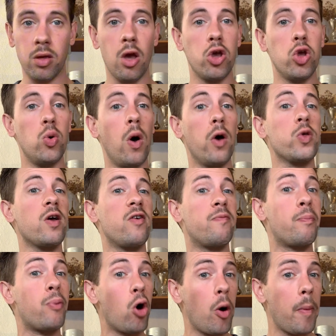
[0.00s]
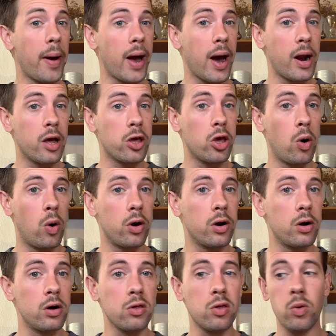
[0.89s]
You also have probiotic
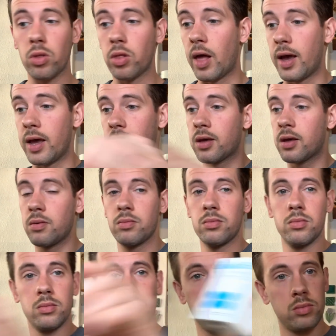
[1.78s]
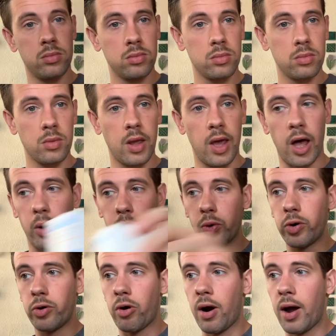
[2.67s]
yogurts like
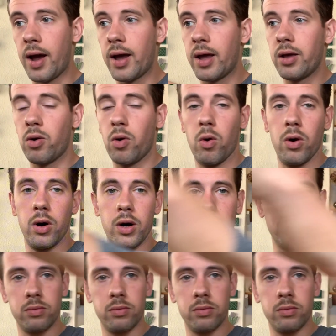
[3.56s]
reuteri or